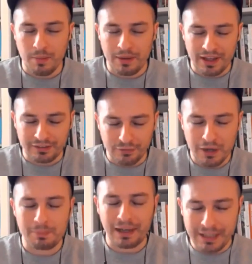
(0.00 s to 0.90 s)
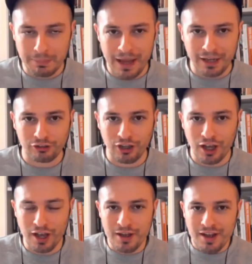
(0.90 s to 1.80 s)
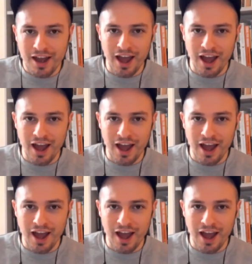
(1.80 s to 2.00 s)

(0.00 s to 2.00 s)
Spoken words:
I mean, that's a very bleak picture.